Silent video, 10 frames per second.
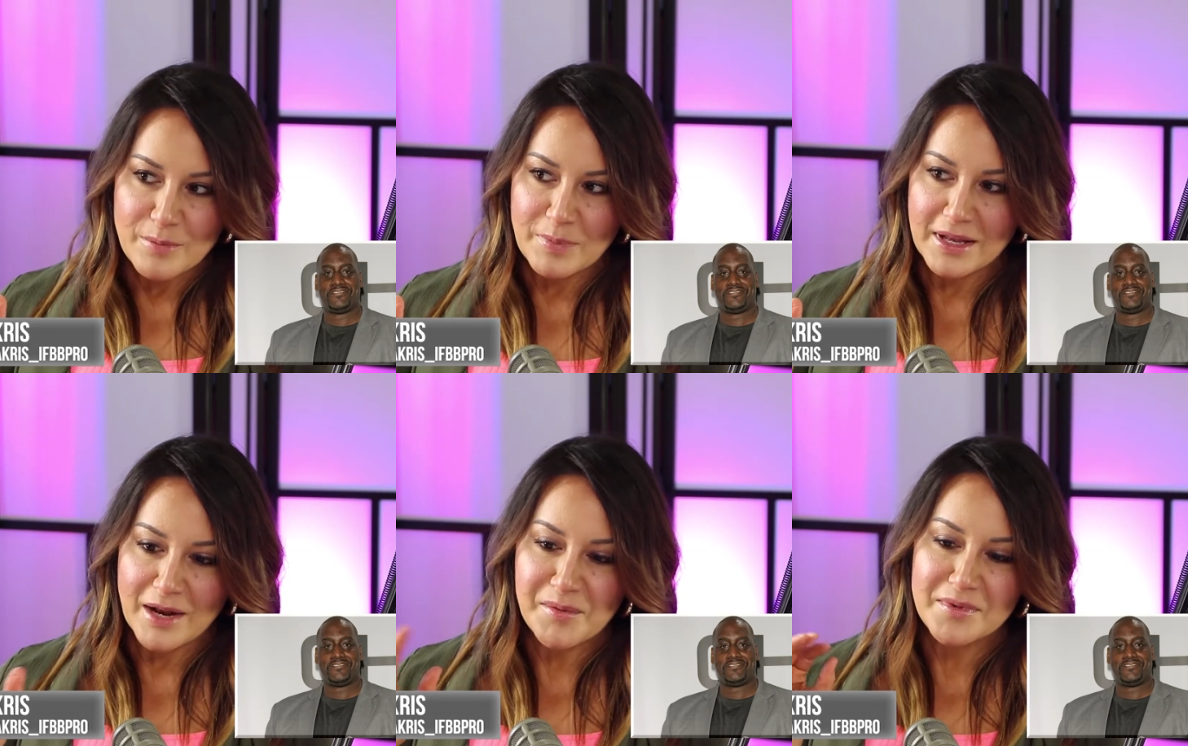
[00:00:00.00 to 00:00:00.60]

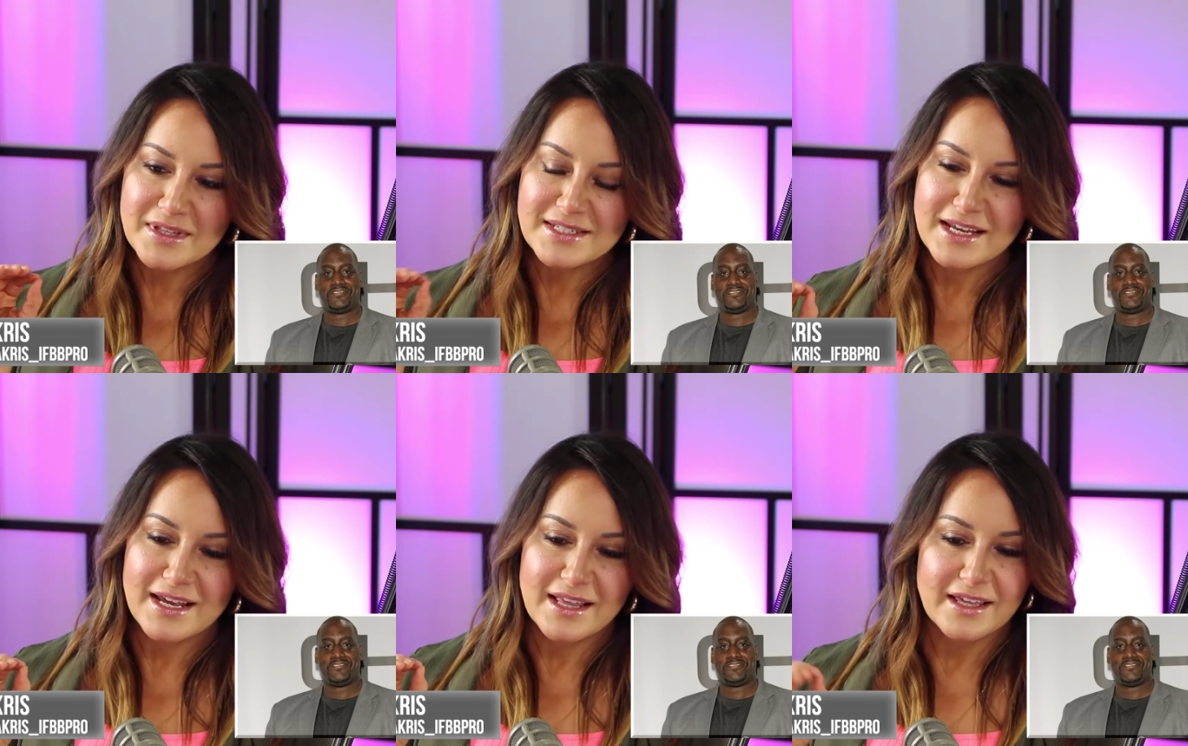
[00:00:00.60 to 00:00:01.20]
Speaker 1: But I remember the
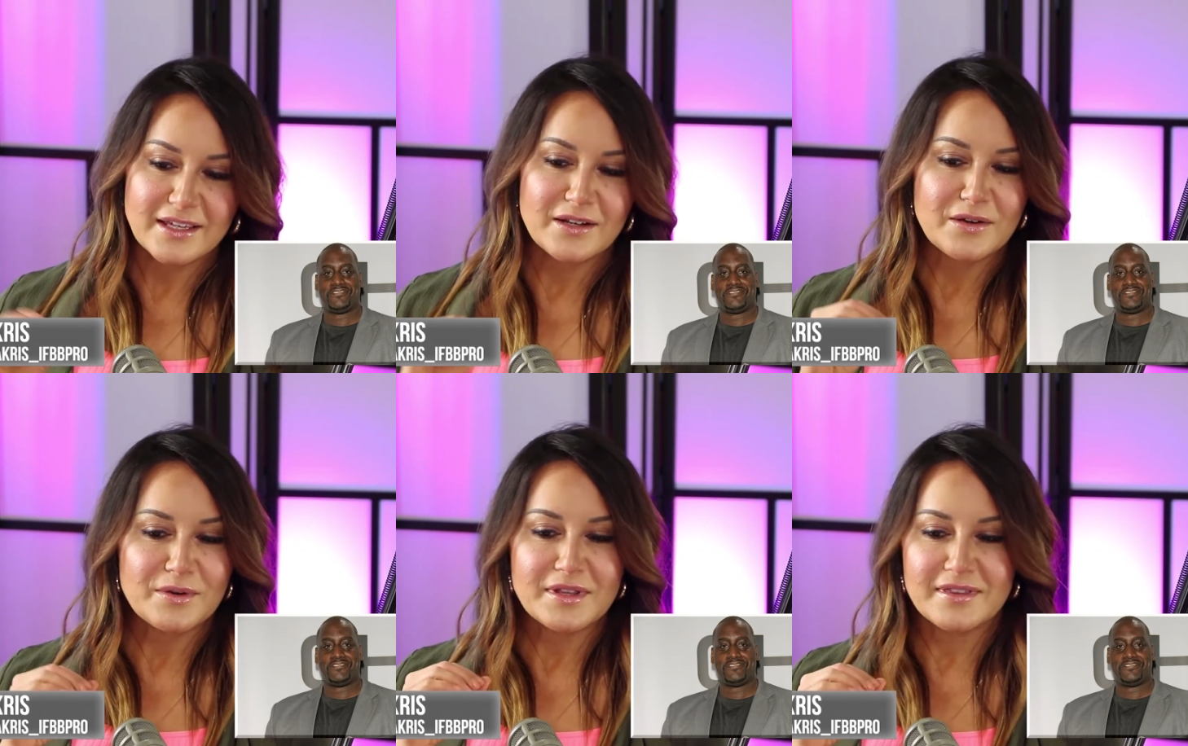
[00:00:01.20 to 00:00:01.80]
day, like you know,
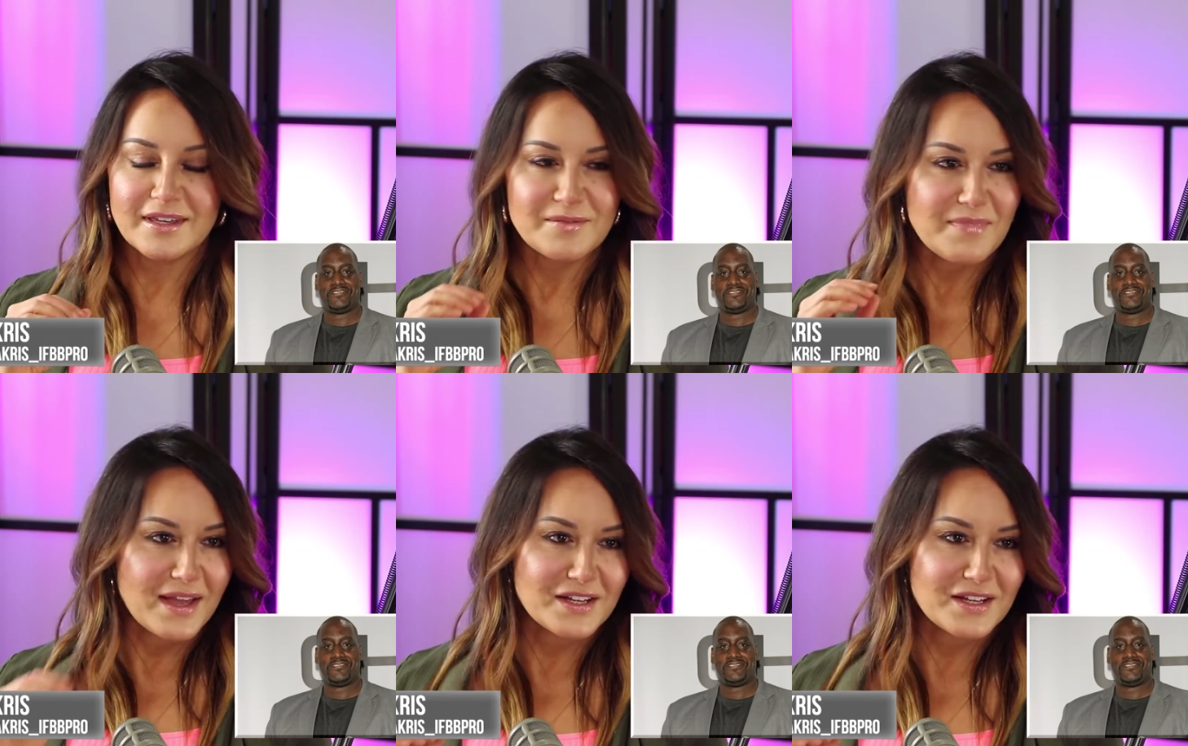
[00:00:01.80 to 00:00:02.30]
with like